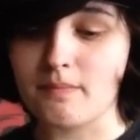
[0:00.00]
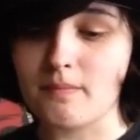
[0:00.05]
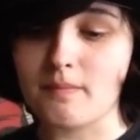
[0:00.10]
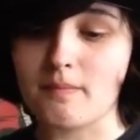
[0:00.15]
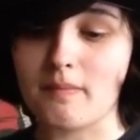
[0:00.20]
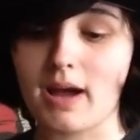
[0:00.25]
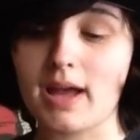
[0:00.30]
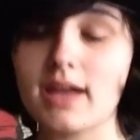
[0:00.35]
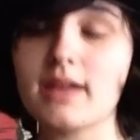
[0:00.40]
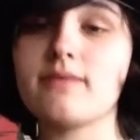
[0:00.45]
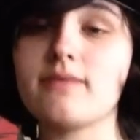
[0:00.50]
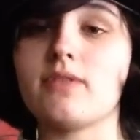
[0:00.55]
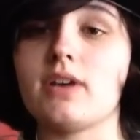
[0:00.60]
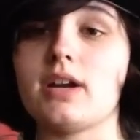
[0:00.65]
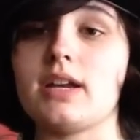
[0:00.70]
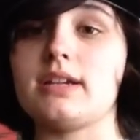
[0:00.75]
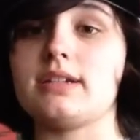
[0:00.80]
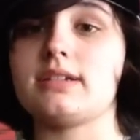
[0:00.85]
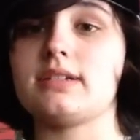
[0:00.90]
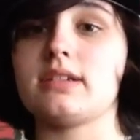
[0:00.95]
My
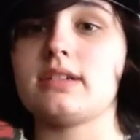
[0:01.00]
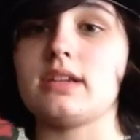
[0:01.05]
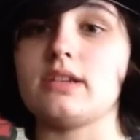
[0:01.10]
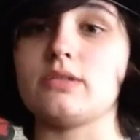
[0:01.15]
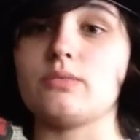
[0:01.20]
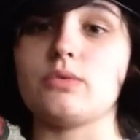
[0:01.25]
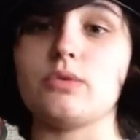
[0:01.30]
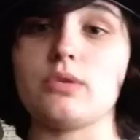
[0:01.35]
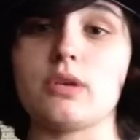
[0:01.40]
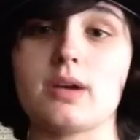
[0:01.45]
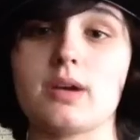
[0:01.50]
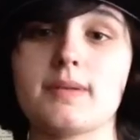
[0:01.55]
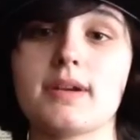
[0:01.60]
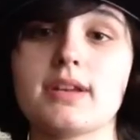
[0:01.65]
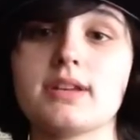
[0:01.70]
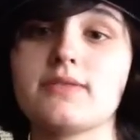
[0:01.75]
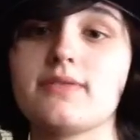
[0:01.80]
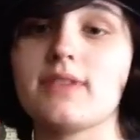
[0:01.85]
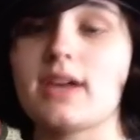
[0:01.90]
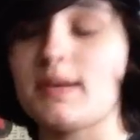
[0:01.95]
advice is when you come
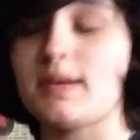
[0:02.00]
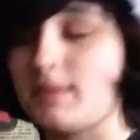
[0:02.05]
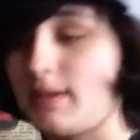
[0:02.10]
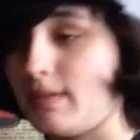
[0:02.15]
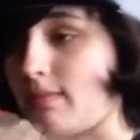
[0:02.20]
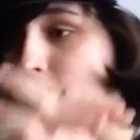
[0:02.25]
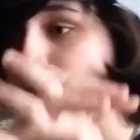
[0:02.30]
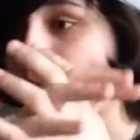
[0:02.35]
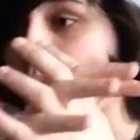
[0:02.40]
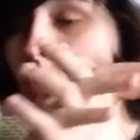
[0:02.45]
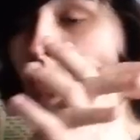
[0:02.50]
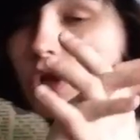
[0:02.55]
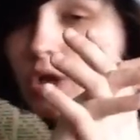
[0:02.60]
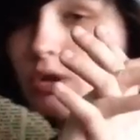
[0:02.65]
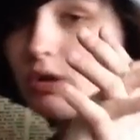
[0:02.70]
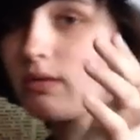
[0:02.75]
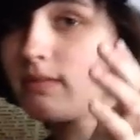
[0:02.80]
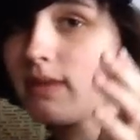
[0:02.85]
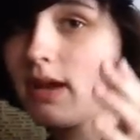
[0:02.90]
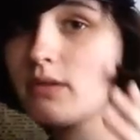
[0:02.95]
out to family, before you
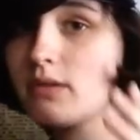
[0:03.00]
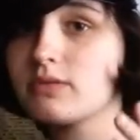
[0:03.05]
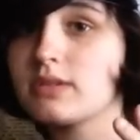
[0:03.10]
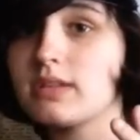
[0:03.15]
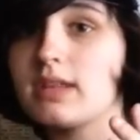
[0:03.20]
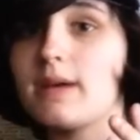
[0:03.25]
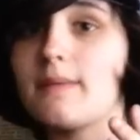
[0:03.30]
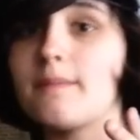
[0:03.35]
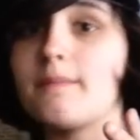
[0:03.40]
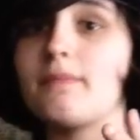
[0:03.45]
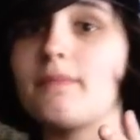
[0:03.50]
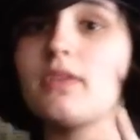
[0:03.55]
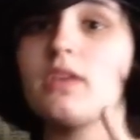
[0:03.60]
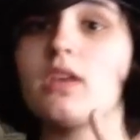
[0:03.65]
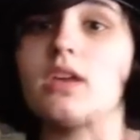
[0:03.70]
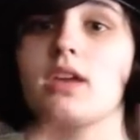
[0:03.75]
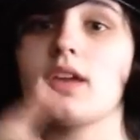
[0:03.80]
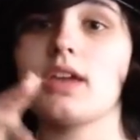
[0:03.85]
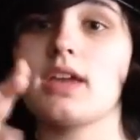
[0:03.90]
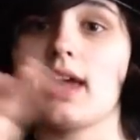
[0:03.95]
come out to them,
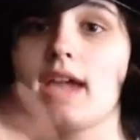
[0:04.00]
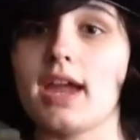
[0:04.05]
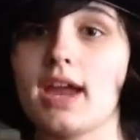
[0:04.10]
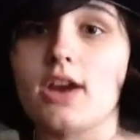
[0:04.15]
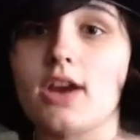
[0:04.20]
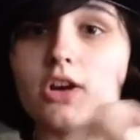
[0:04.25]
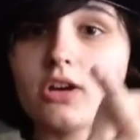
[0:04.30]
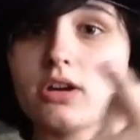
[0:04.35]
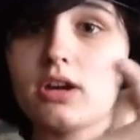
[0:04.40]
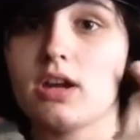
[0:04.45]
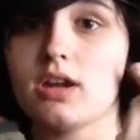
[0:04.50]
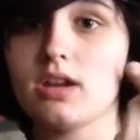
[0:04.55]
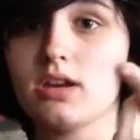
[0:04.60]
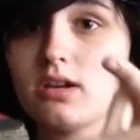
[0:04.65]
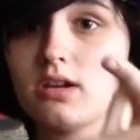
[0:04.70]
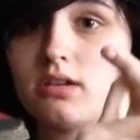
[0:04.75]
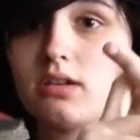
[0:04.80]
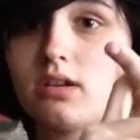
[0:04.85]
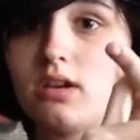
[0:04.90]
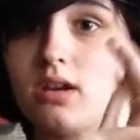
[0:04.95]
haircut,
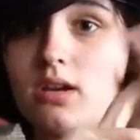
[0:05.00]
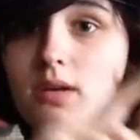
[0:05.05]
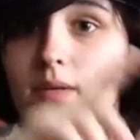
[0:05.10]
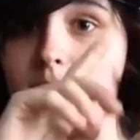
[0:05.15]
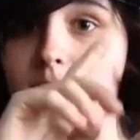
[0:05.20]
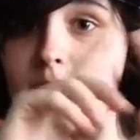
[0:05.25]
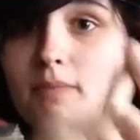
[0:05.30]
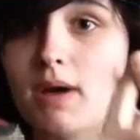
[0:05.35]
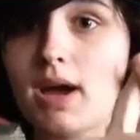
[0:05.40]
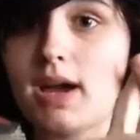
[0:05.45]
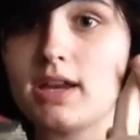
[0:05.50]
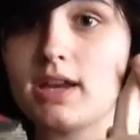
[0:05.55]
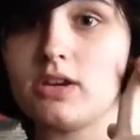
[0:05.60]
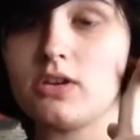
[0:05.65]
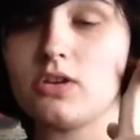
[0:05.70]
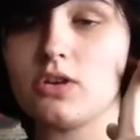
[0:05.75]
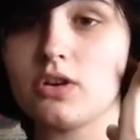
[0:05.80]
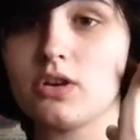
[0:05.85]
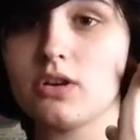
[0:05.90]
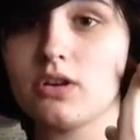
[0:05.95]

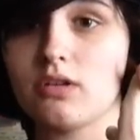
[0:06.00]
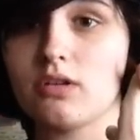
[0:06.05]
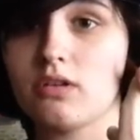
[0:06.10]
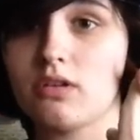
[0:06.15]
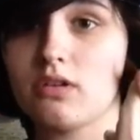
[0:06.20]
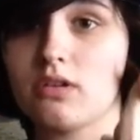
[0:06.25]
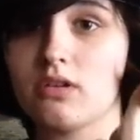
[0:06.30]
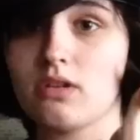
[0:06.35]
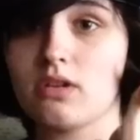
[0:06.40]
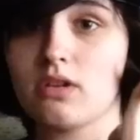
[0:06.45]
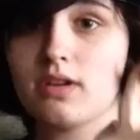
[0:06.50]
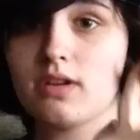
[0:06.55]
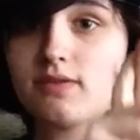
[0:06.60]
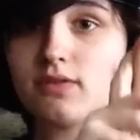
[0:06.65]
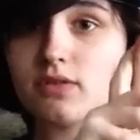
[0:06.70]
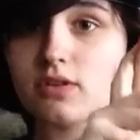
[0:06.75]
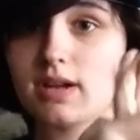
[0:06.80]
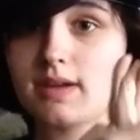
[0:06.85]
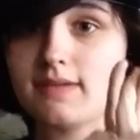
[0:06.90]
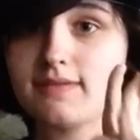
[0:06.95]
binder, if
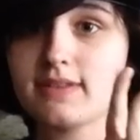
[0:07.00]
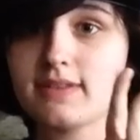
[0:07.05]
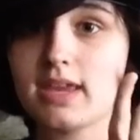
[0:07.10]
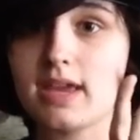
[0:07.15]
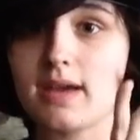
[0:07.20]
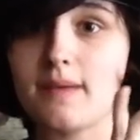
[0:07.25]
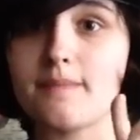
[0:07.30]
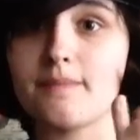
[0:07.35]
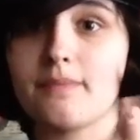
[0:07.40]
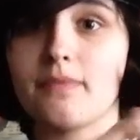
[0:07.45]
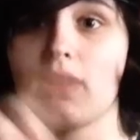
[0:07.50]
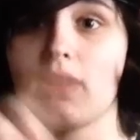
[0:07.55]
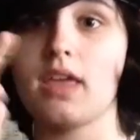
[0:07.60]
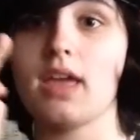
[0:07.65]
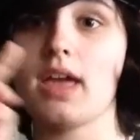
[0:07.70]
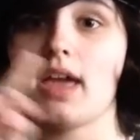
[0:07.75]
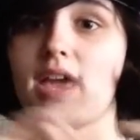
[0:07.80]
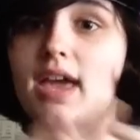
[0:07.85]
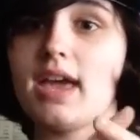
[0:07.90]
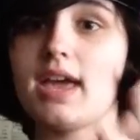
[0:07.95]
you're an FTM,
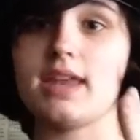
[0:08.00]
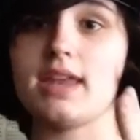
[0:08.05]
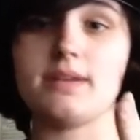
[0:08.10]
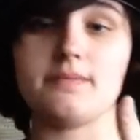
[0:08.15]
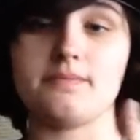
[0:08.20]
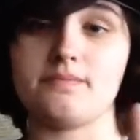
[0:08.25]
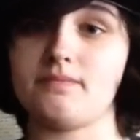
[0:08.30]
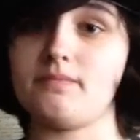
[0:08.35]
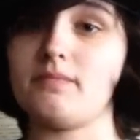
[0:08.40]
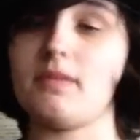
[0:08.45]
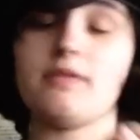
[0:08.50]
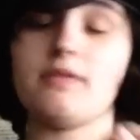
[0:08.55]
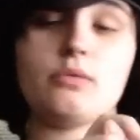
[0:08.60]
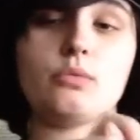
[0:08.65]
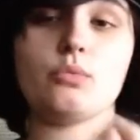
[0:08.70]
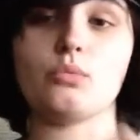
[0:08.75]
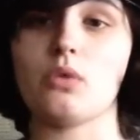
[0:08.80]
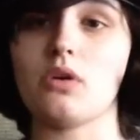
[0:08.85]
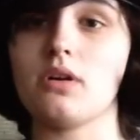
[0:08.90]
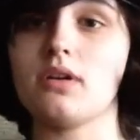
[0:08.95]
and if you
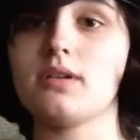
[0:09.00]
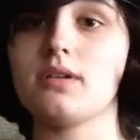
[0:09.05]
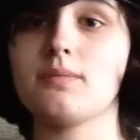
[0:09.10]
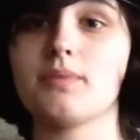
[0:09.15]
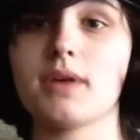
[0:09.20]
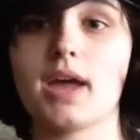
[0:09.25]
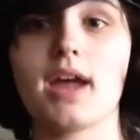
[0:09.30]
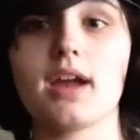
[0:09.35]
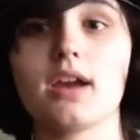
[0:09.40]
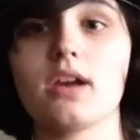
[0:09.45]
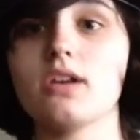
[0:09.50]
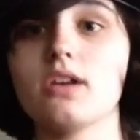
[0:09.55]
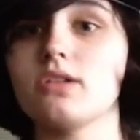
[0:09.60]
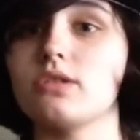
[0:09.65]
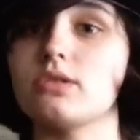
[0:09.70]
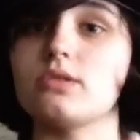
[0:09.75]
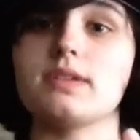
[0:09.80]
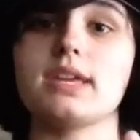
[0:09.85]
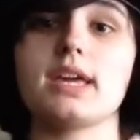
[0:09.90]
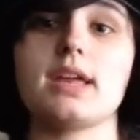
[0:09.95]
want a packer, you
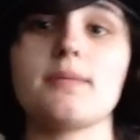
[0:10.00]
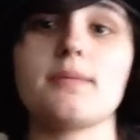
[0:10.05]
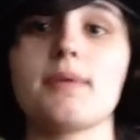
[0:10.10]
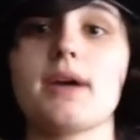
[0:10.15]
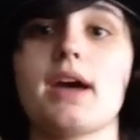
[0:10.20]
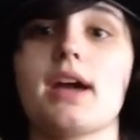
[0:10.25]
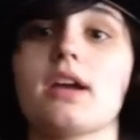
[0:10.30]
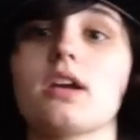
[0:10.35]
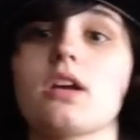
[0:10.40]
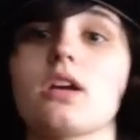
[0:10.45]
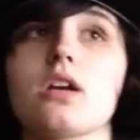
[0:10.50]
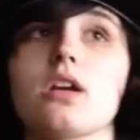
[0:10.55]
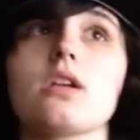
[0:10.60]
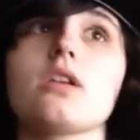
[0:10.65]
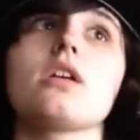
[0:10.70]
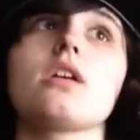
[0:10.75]
can get a packer.